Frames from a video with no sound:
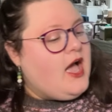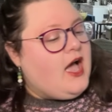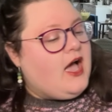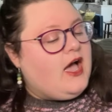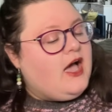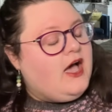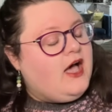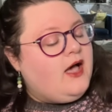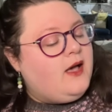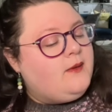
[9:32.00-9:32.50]

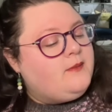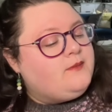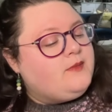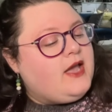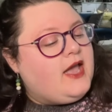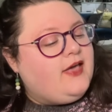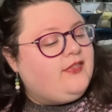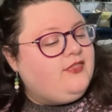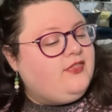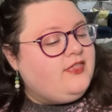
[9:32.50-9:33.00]
Um,
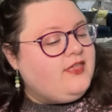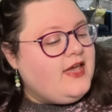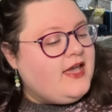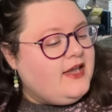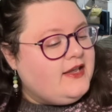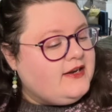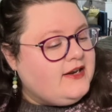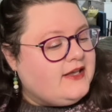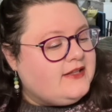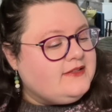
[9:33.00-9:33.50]
and
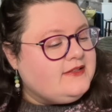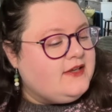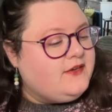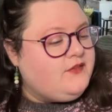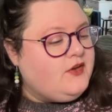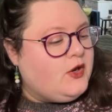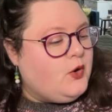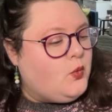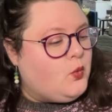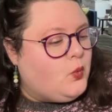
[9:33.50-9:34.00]
then
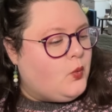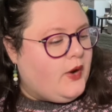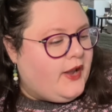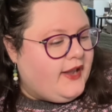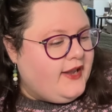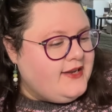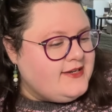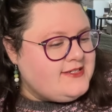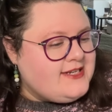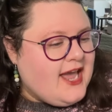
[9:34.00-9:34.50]
Olivia
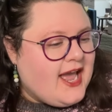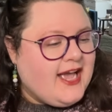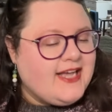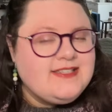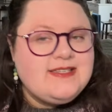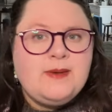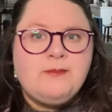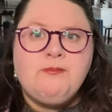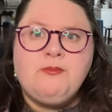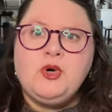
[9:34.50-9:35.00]
Waite
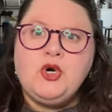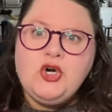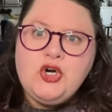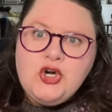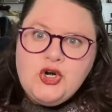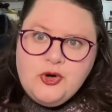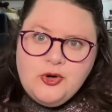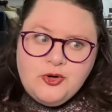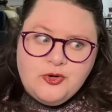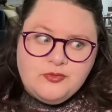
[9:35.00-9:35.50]
has a
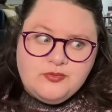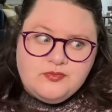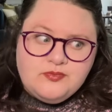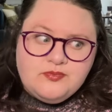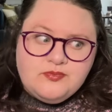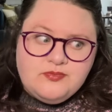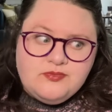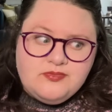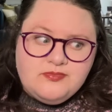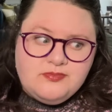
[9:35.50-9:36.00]
murder
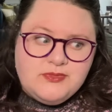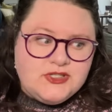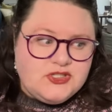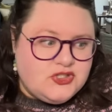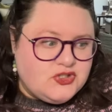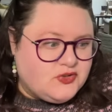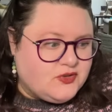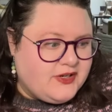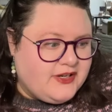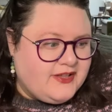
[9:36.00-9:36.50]

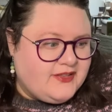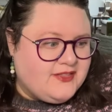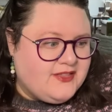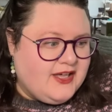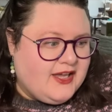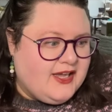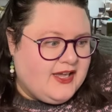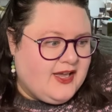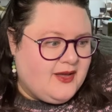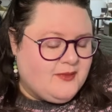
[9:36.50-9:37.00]
mystery
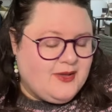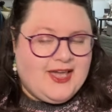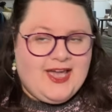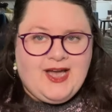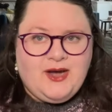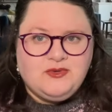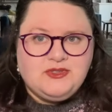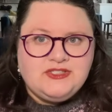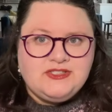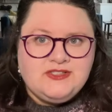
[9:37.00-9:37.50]
thing coming
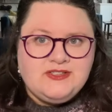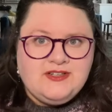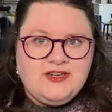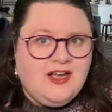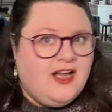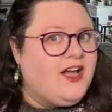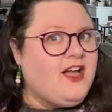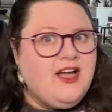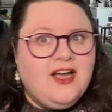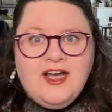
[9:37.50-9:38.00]
out.
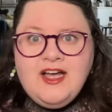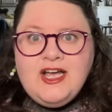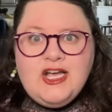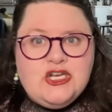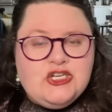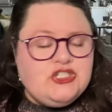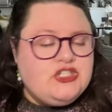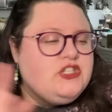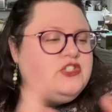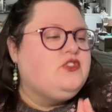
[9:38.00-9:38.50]

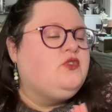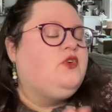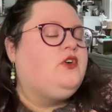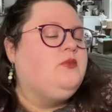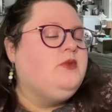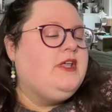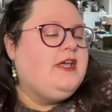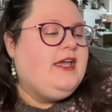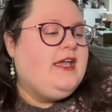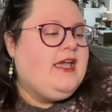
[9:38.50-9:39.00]
She's
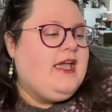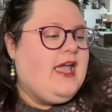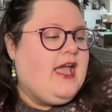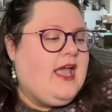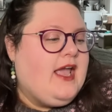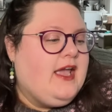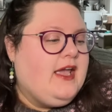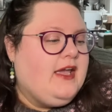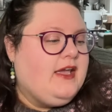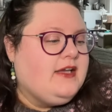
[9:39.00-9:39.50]
normally
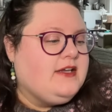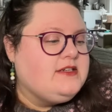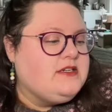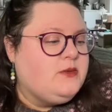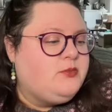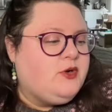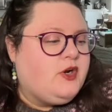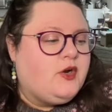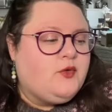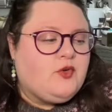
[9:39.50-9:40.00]
a
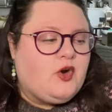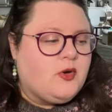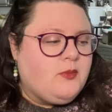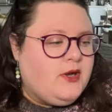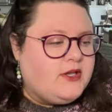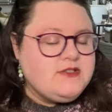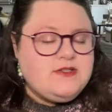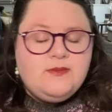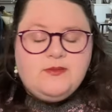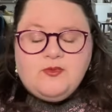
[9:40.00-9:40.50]
contemporary
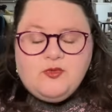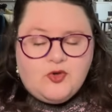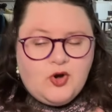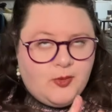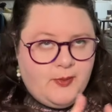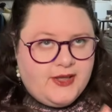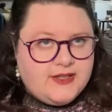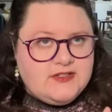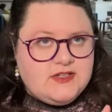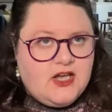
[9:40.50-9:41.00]
romance,
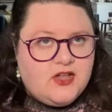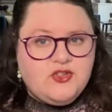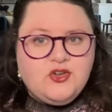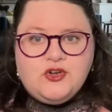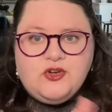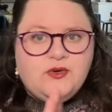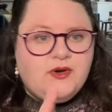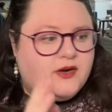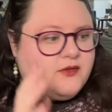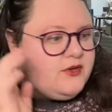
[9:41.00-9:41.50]
romance author
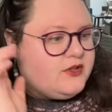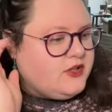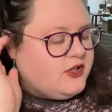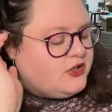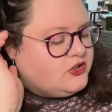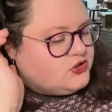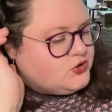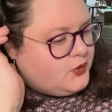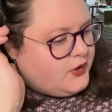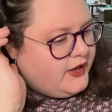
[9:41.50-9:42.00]
who I really
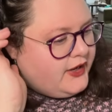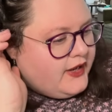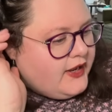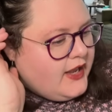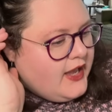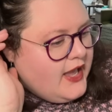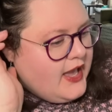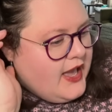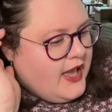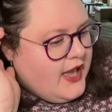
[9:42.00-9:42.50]
enjoy.
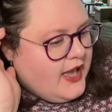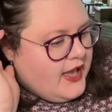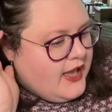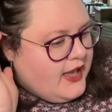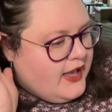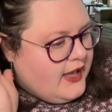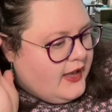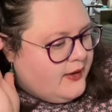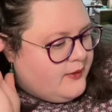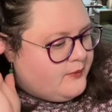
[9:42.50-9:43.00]

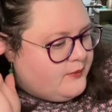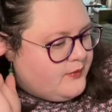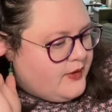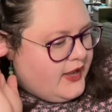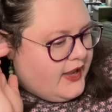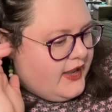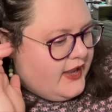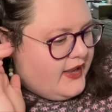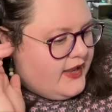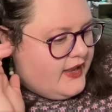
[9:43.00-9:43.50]
Um,
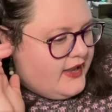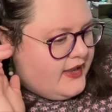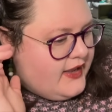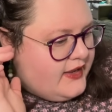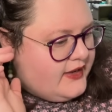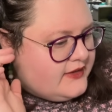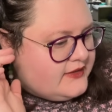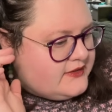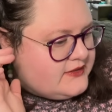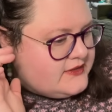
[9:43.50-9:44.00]

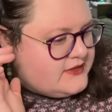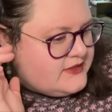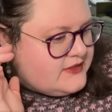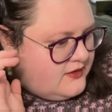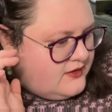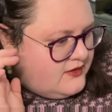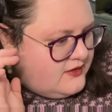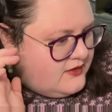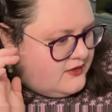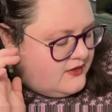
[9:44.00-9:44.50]
and,
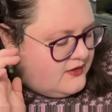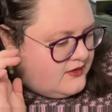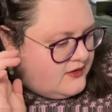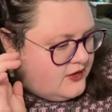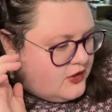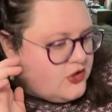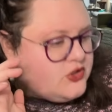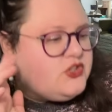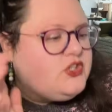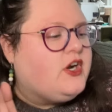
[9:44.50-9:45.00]

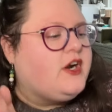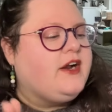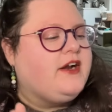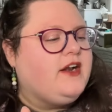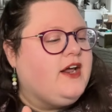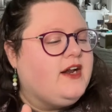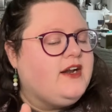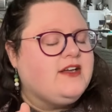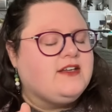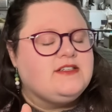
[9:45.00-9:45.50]
or sorry,
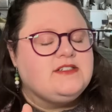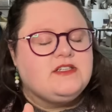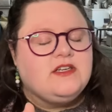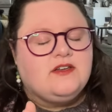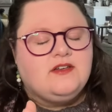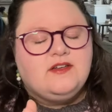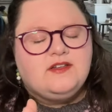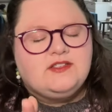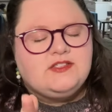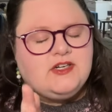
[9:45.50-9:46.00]
not a, cont-
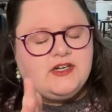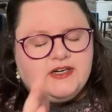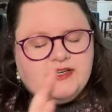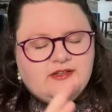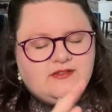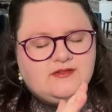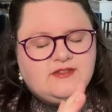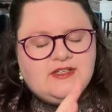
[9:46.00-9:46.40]
uh, sorry.